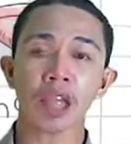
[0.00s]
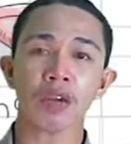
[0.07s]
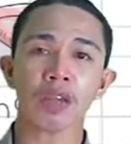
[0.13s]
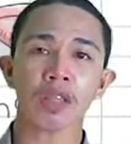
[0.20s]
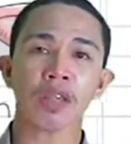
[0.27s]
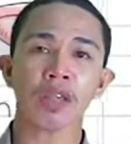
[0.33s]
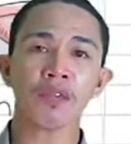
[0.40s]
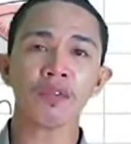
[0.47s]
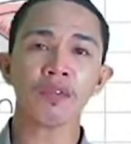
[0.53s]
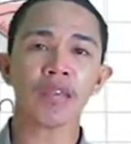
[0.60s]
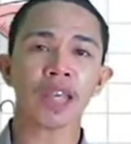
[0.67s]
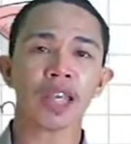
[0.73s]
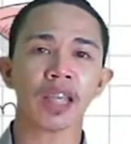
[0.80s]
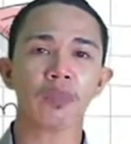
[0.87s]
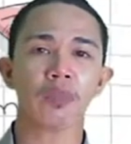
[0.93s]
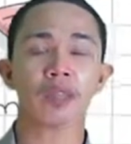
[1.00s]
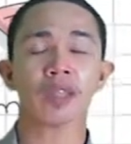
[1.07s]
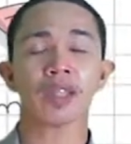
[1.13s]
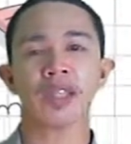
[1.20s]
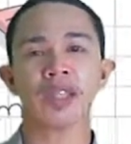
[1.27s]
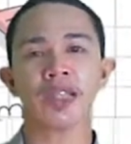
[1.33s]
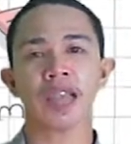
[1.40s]
or the 50th
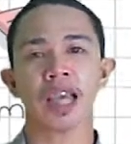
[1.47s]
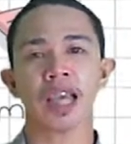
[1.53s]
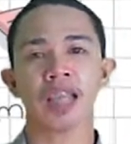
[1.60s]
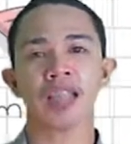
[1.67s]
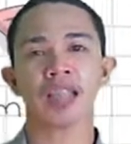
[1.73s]
percentile.